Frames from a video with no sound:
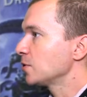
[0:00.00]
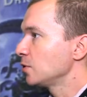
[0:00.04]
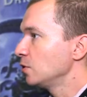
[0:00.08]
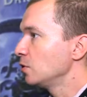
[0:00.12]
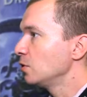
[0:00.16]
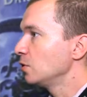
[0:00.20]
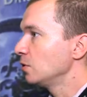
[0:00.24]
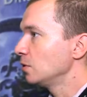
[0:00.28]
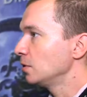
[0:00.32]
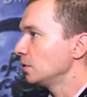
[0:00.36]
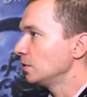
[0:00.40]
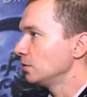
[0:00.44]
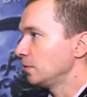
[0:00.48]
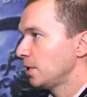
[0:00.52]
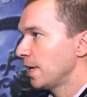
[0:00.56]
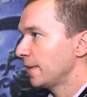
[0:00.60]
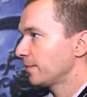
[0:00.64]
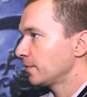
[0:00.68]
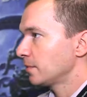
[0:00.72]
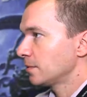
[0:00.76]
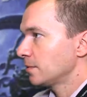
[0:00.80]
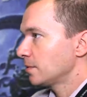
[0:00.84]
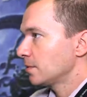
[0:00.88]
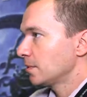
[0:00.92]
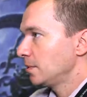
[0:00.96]
new, you have
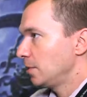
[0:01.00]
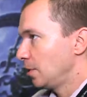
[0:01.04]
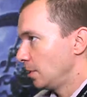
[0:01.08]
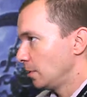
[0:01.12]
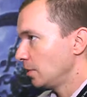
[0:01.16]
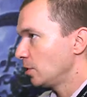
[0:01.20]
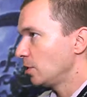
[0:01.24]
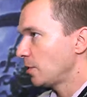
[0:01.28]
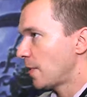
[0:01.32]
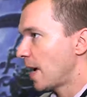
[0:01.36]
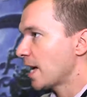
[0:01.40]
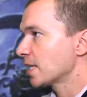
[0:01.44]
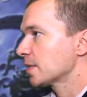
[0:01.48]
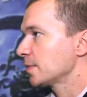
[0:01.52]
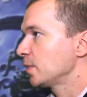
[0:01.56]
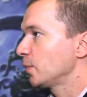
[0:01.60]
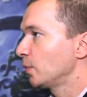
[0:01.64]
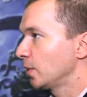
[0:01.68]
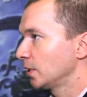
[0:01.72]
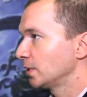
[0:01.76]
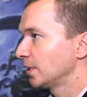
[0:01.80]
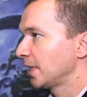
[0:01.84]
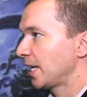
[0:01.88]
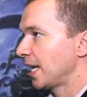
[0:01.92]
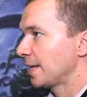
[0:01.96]
to, you ask me
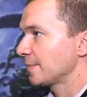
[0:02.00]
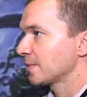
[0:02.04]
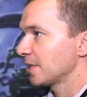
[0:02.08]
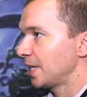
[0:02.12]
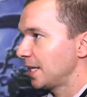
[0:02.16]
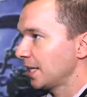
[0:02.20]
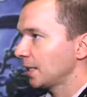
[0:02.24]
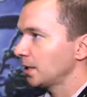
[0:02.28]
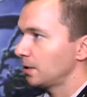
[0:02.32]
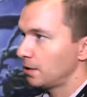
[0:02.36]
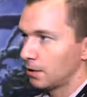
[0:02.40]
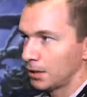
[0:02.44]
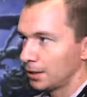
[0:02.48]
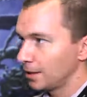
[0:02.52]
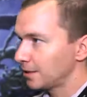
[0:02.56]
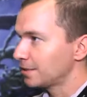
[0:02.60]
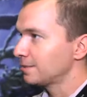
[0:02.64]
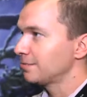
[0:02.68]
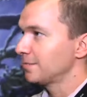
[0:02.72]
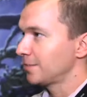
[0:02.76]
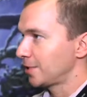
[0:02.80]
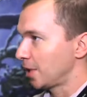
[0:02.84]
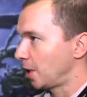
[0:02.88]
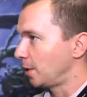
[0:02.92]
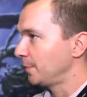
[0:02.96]
what the game's like, and you're going to
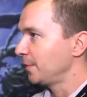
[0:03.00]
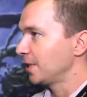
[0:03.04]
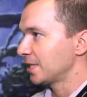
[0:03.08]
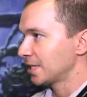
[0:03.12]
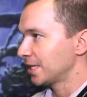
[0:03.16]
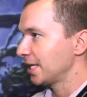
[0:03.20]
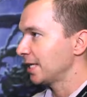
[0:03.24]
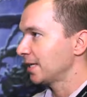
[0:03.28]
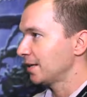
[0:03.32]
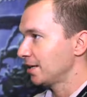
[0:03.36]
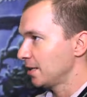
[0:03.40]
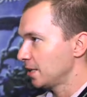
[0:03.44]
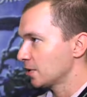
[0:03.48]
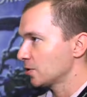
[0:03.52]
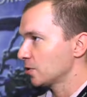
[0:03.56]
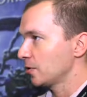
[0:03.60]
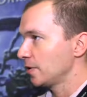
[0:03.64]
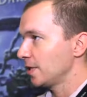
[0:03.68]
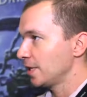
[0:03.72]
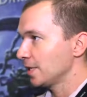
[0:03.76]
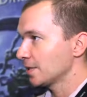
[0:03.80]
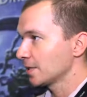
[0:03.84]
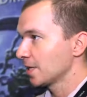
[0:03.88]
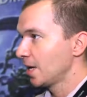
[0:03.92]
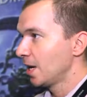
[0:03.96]
tell me it's like this or
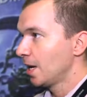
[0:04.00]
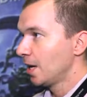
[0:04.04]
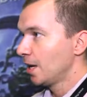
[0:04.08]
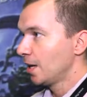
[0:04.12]
this.